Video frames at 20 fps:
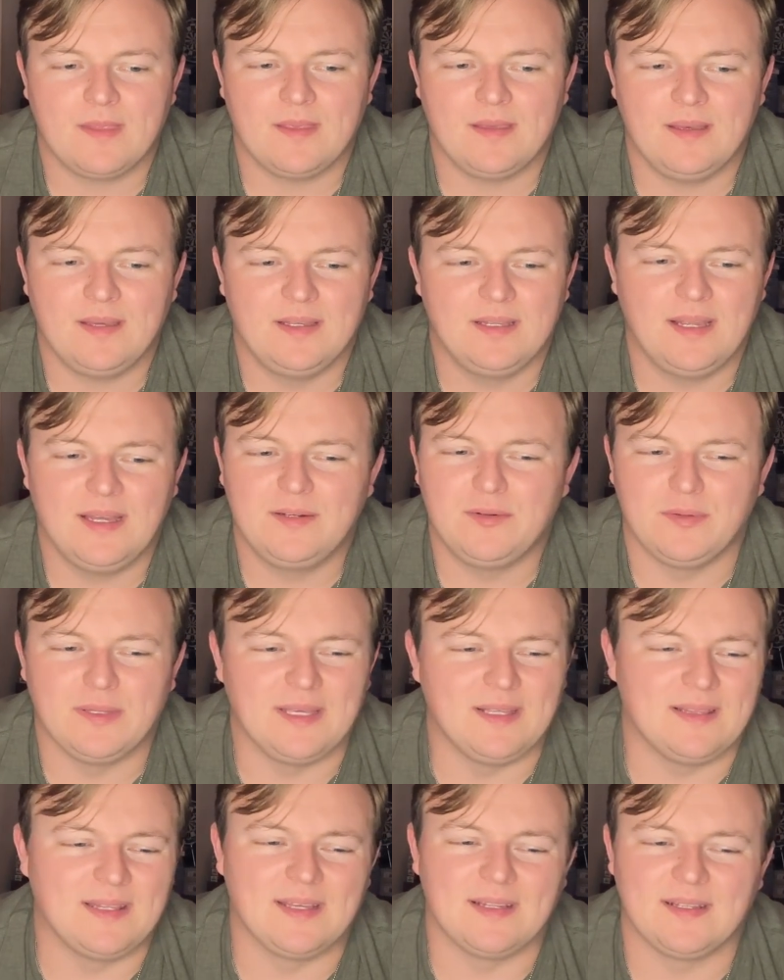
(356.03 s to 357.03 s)
I, I don't
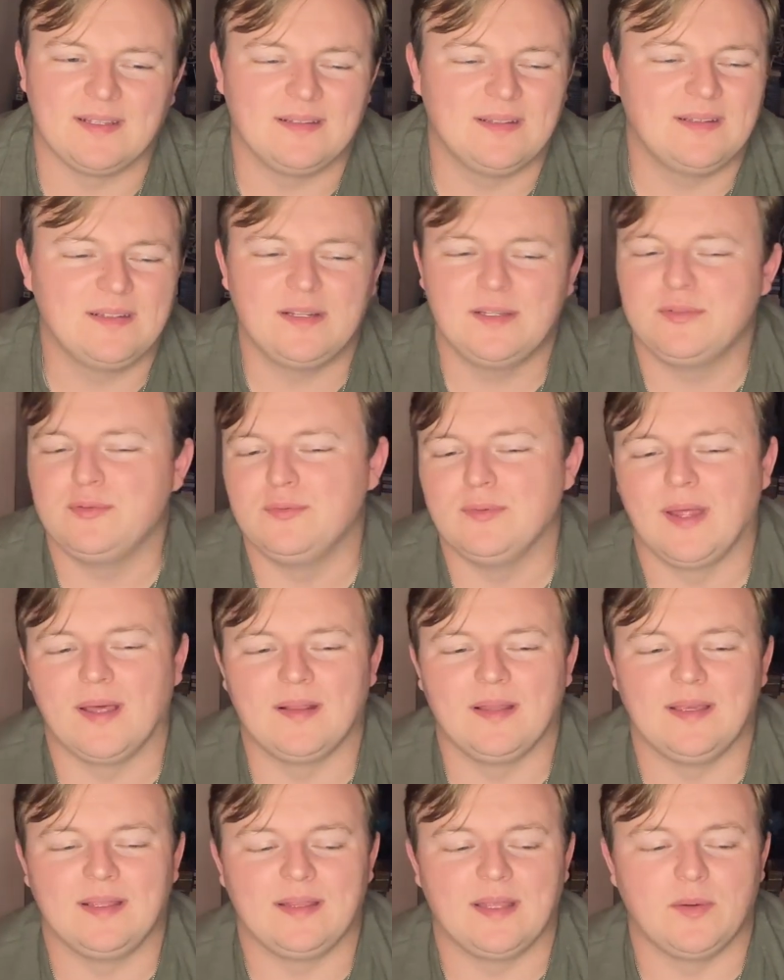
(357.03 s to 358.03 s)
like that, and I do not
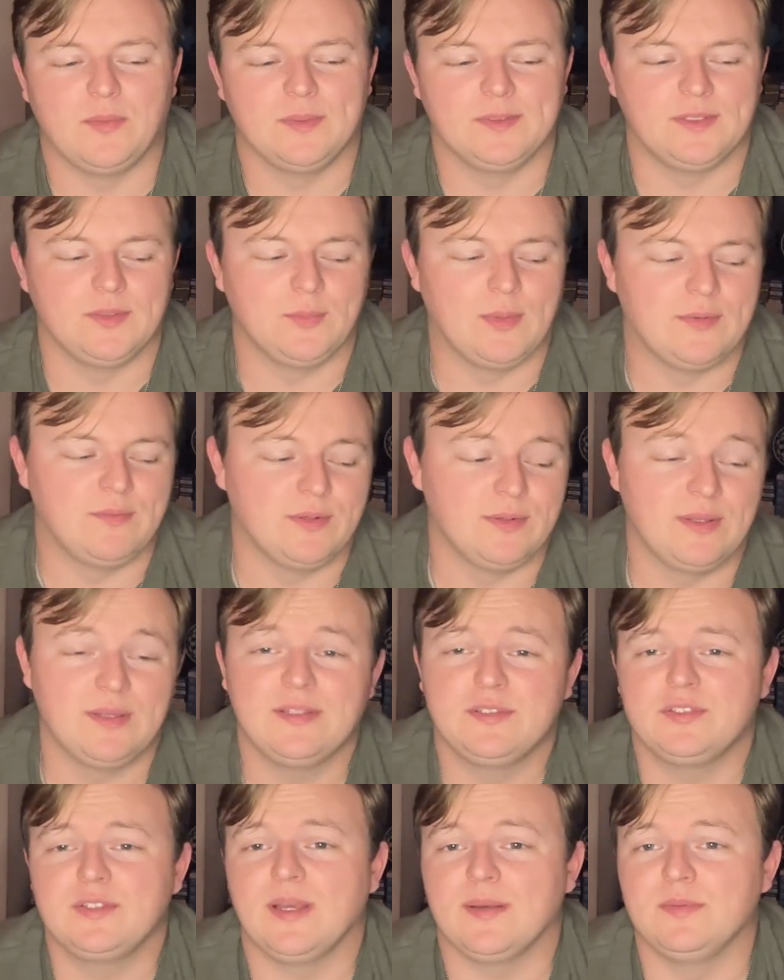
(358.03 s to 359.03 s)
like that whatsoever. And this
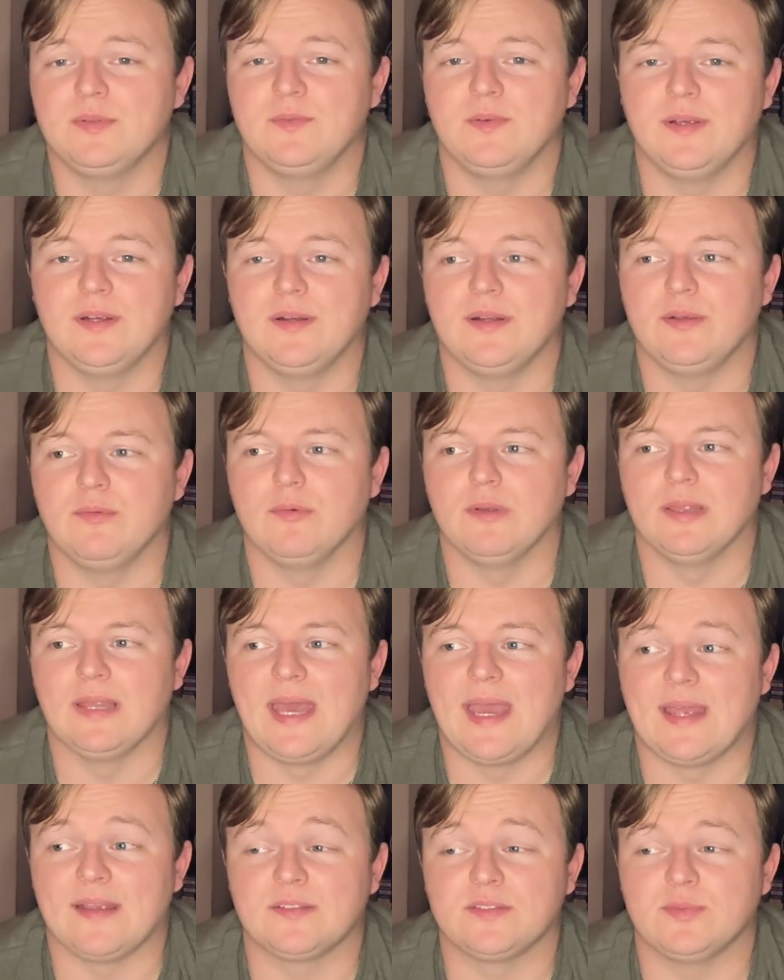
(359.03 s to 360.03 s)
job is very
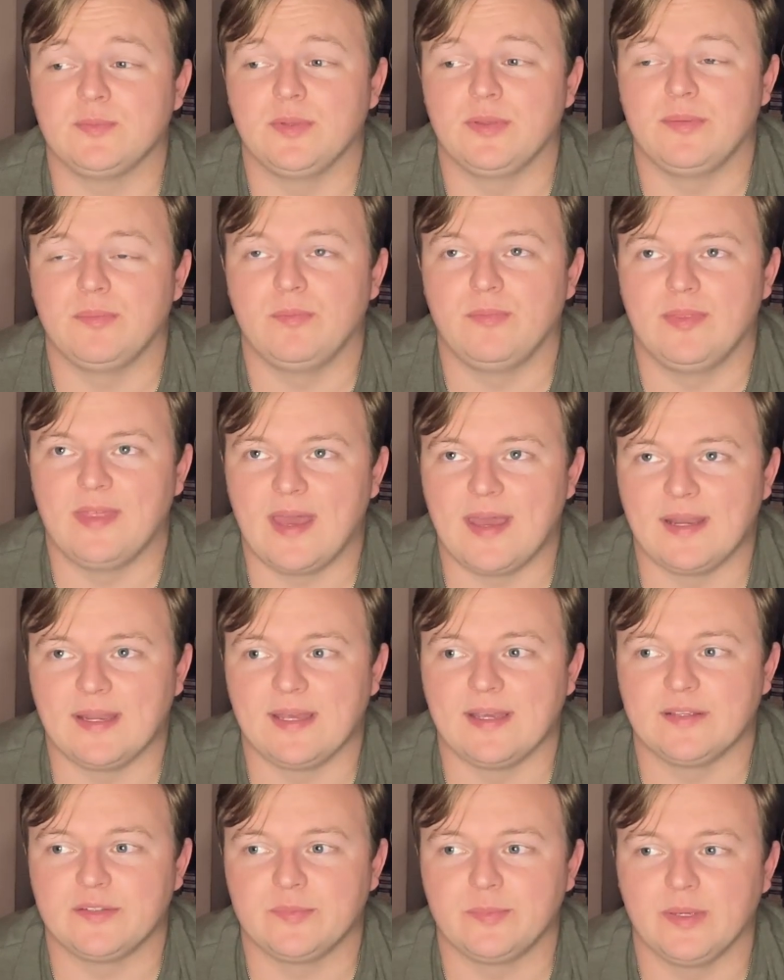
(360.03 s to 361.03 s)
relaxed with that
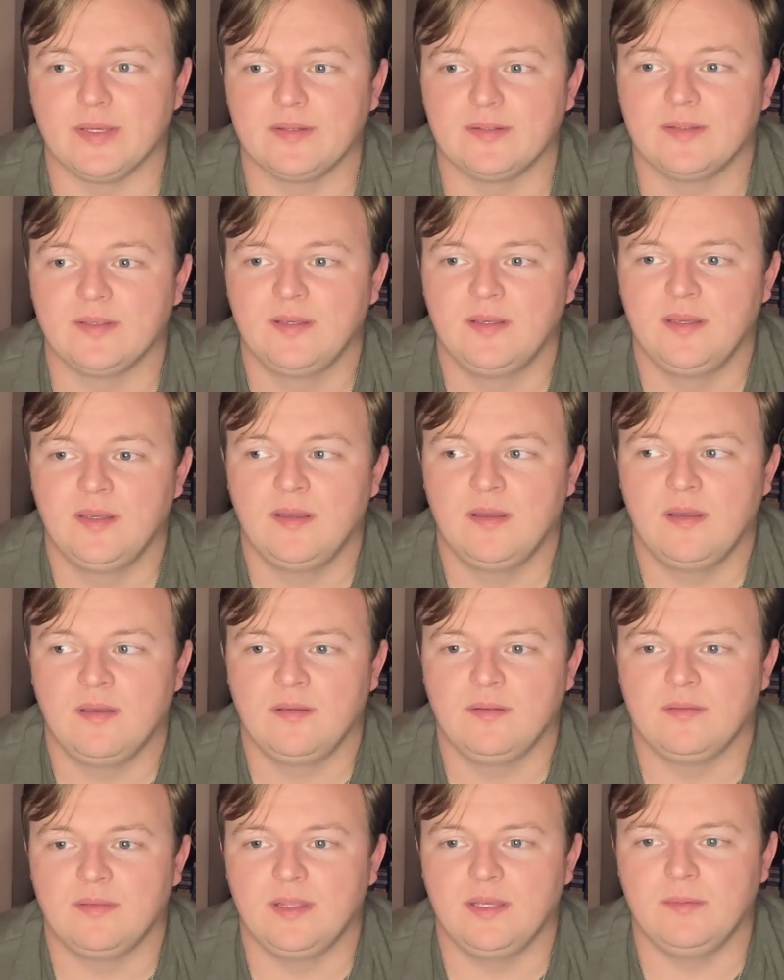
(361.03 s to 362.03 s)
aspect.
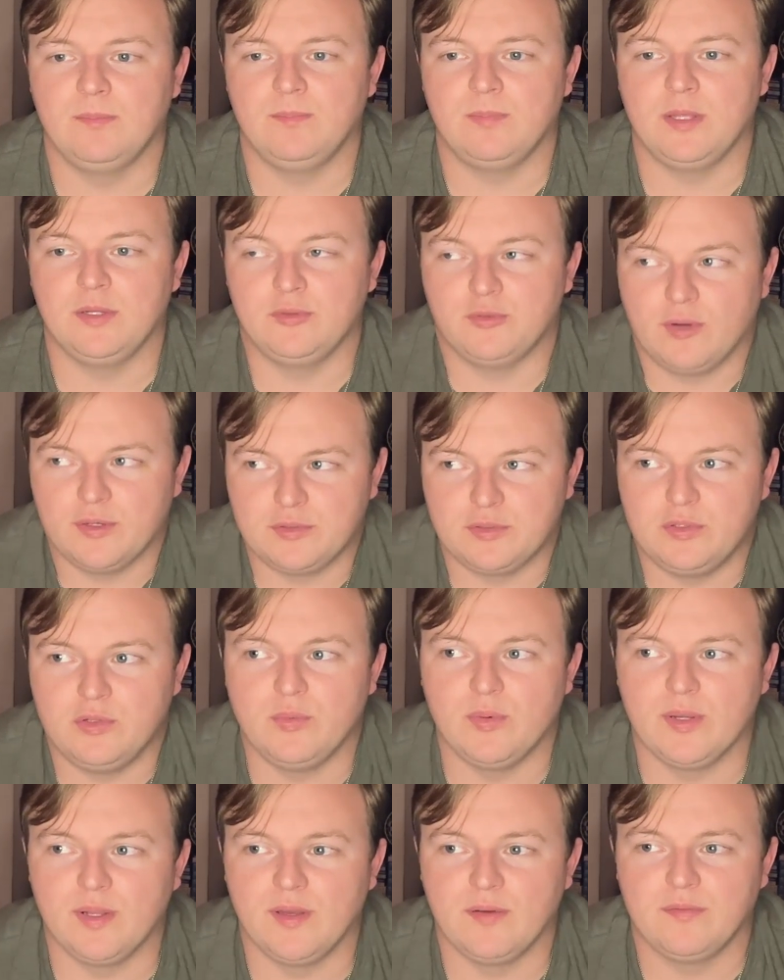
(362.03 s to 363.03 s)
They they trust you
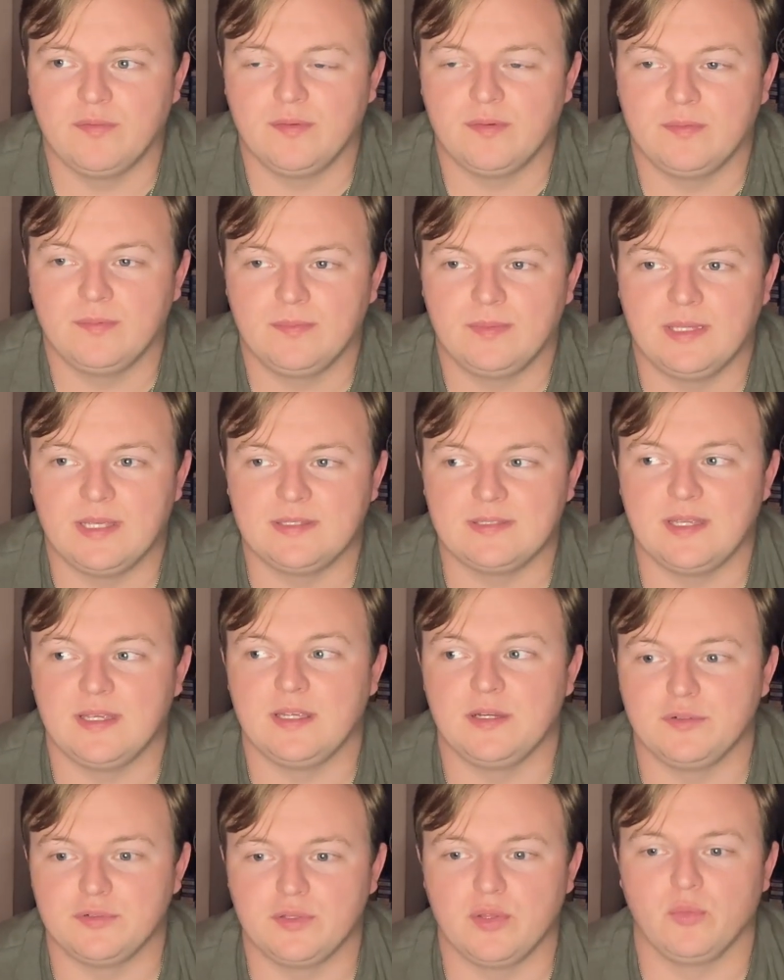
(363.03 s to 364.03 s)
enough. They say,
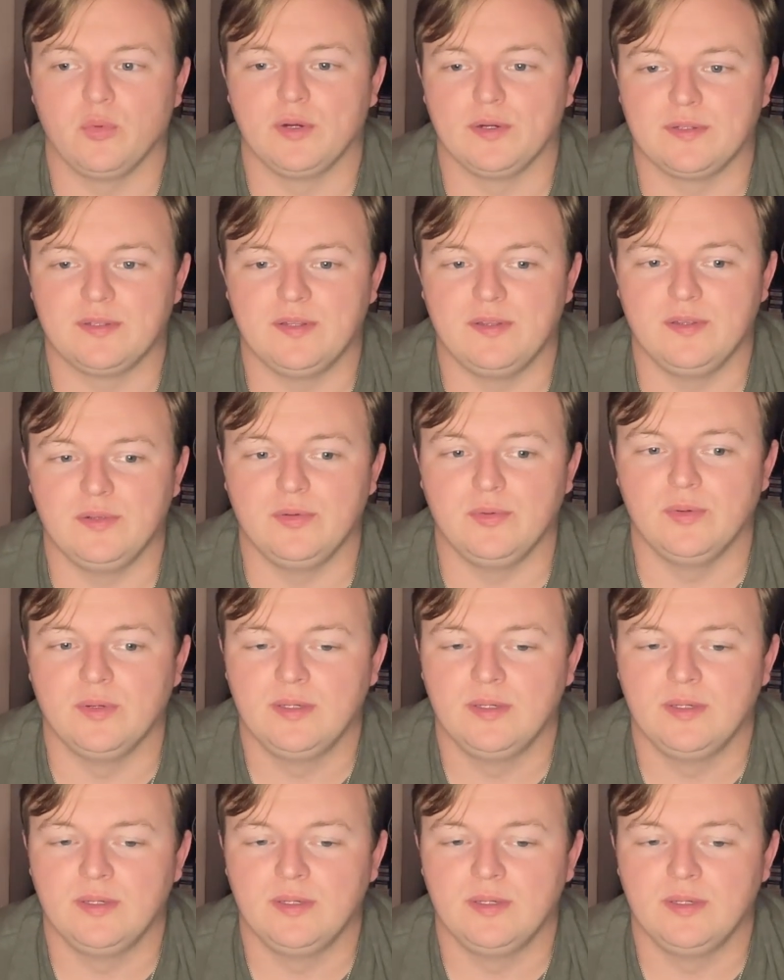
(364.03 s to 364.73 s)
here's the work to do,